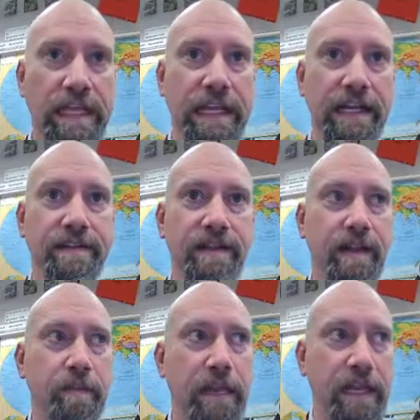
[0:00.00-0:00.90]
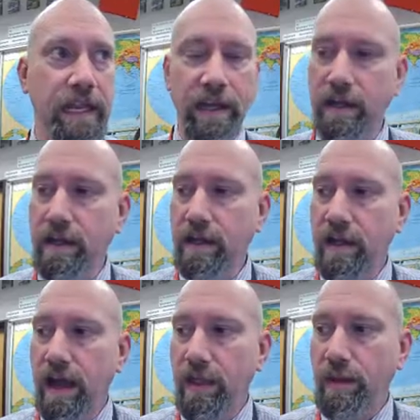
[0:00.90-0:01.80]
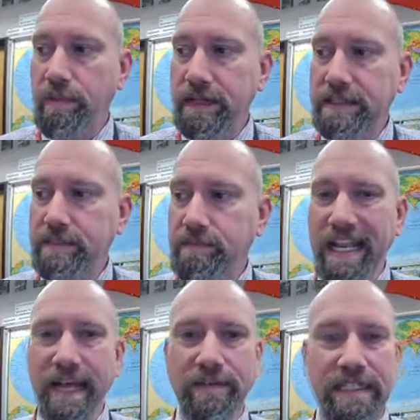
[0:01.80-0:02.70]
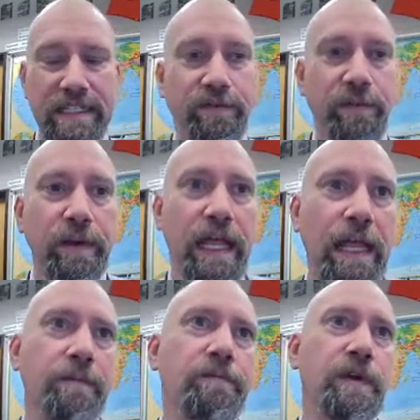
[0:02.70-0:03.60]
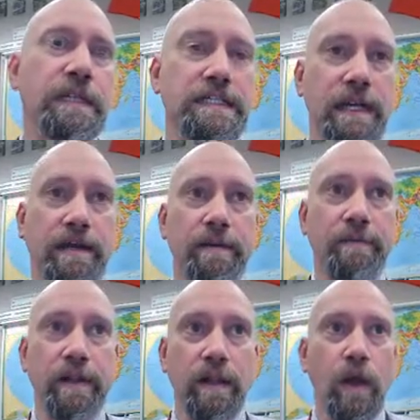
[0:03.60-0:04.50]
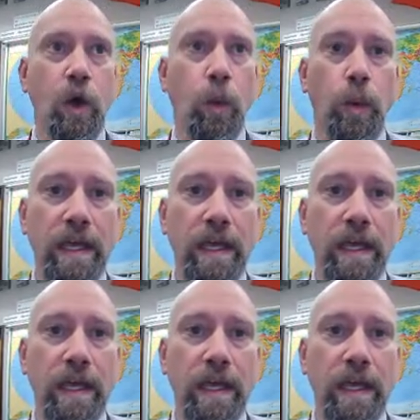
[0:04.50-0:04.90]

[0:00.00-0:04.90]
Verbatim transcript: of the Canadian Encyclopedia. Other places may have a different name. For example,